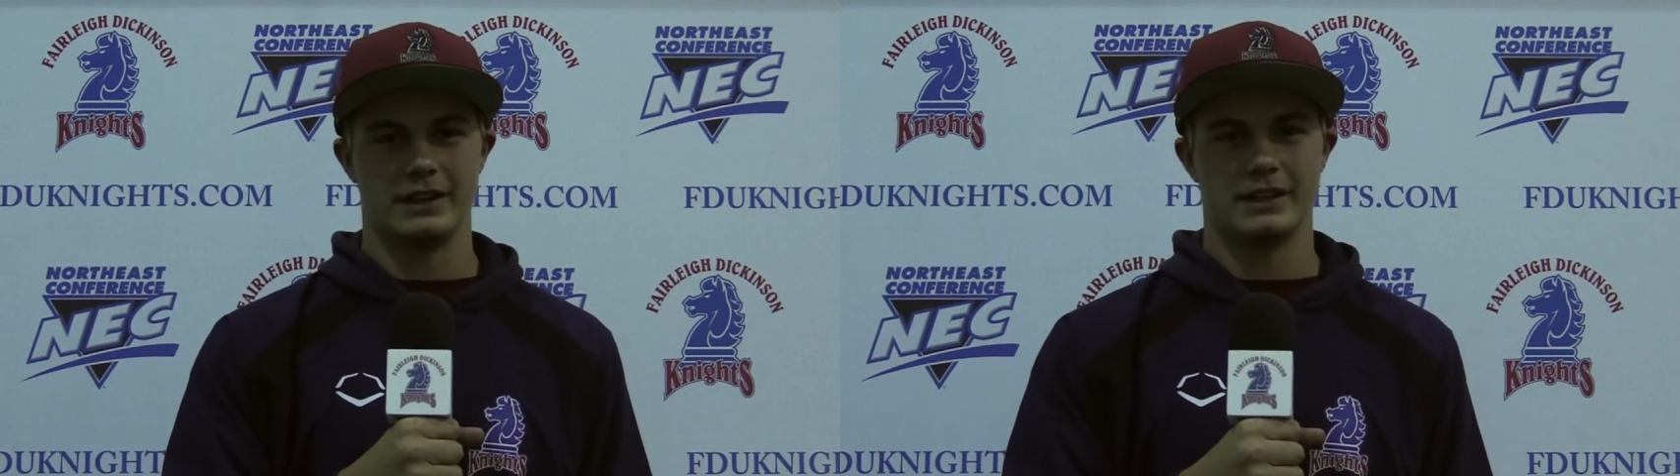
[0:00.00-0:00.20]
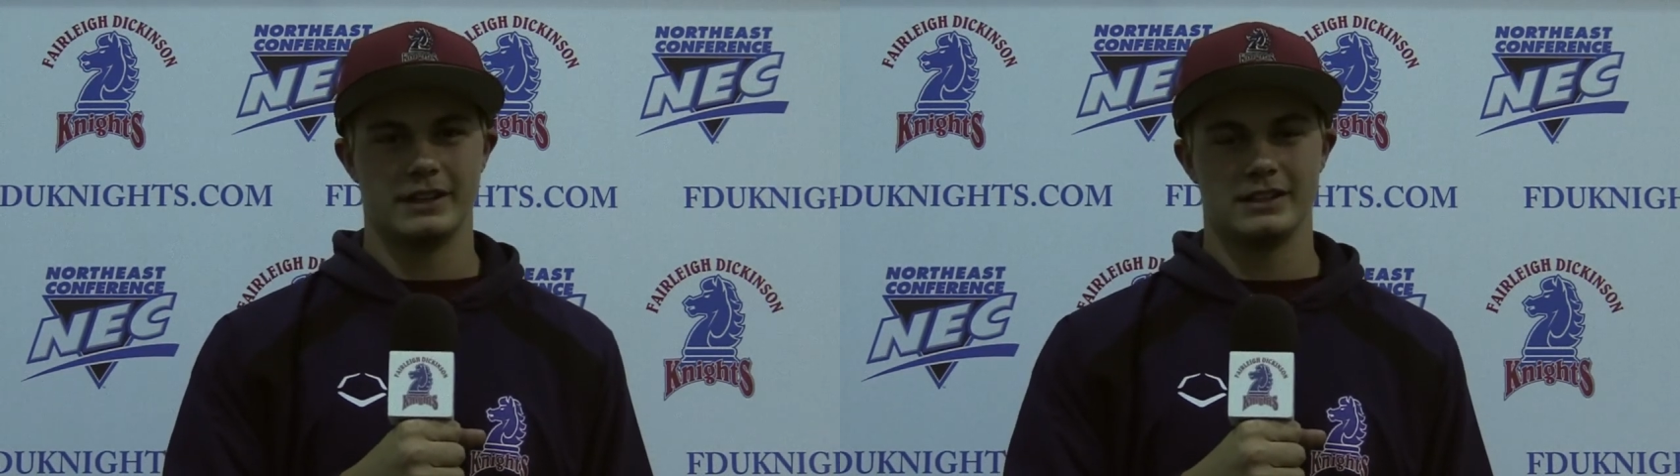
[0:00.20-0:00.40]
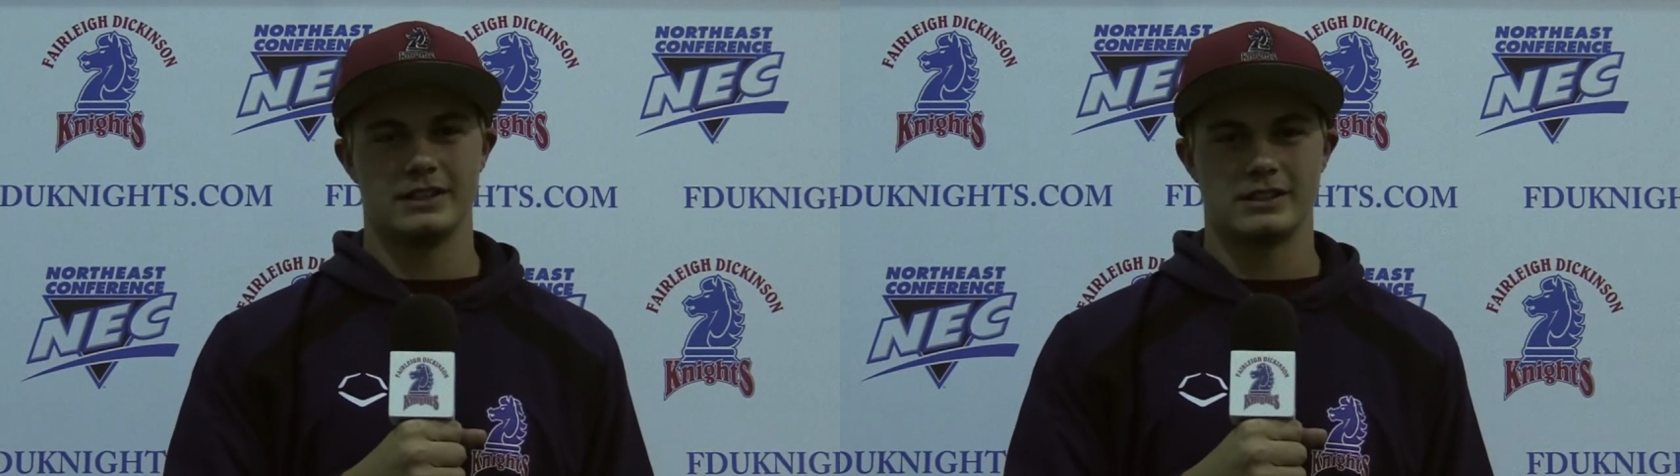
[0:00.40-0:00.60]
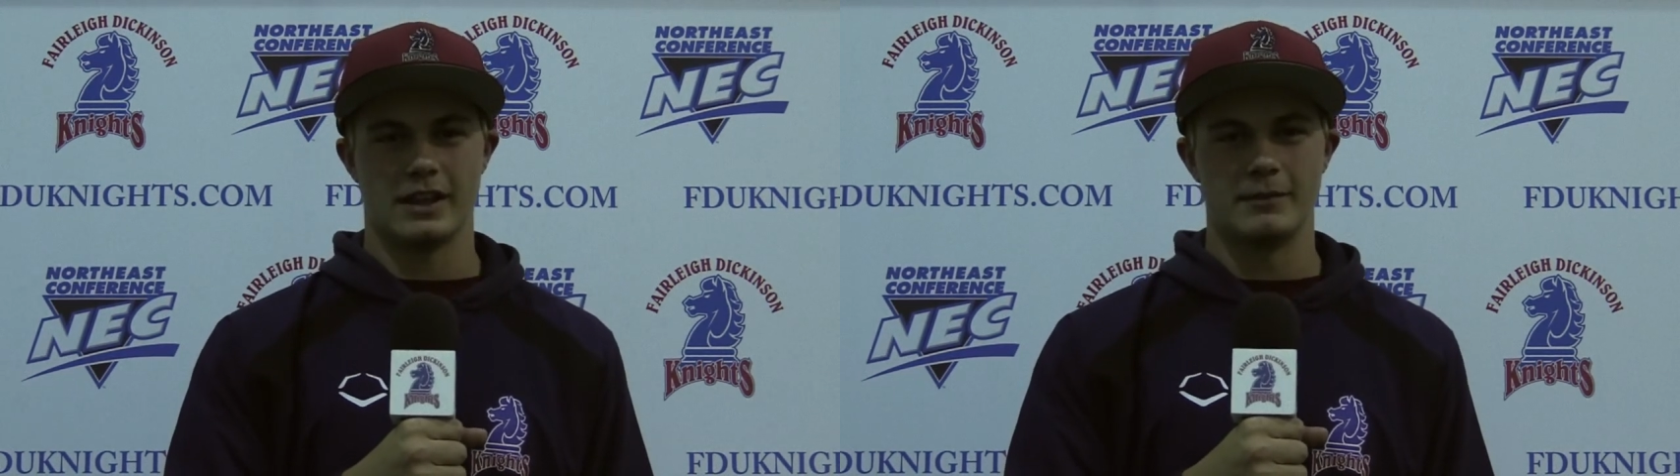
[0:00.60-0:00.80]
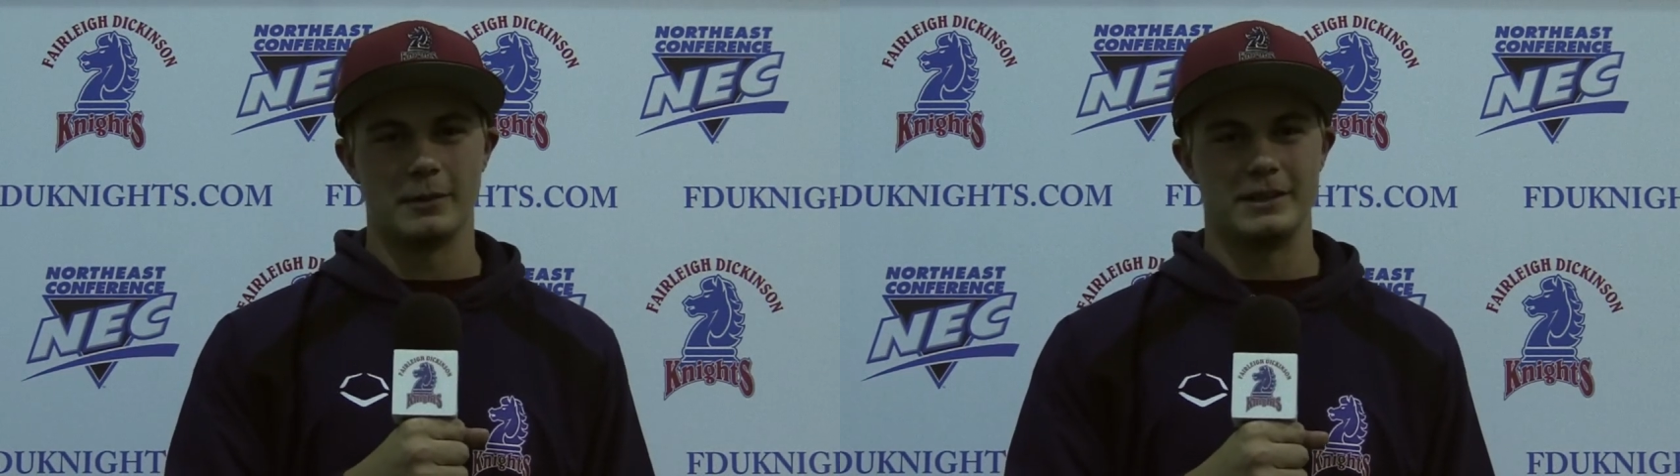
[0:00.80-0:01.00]
is
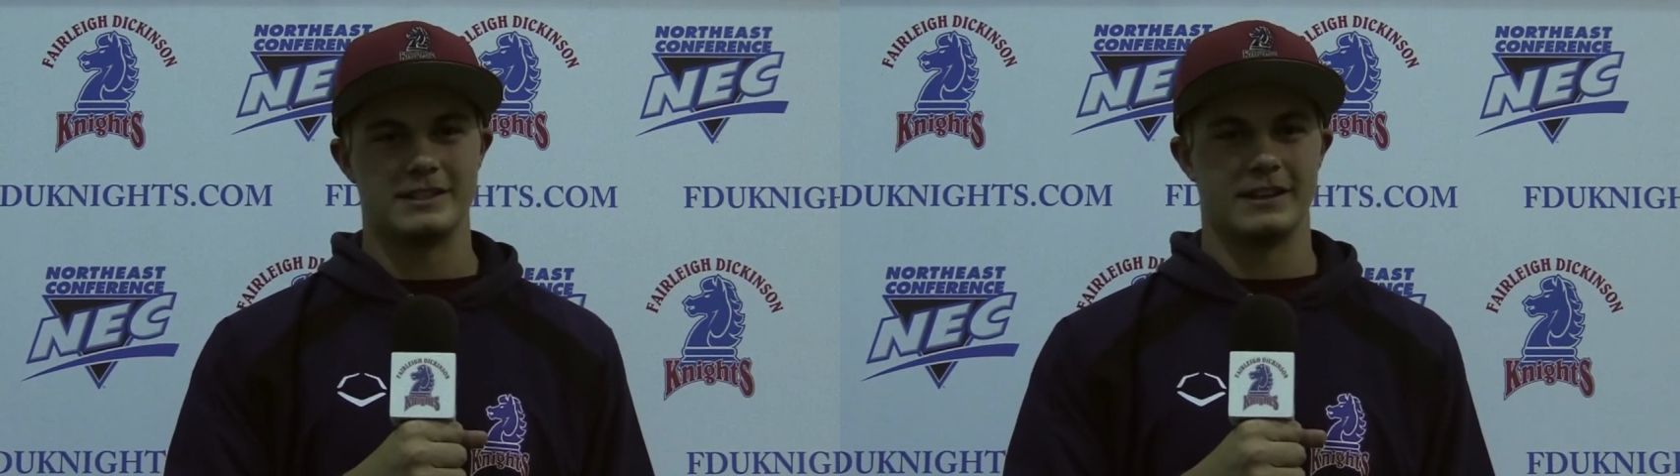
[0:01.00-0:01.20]
MLB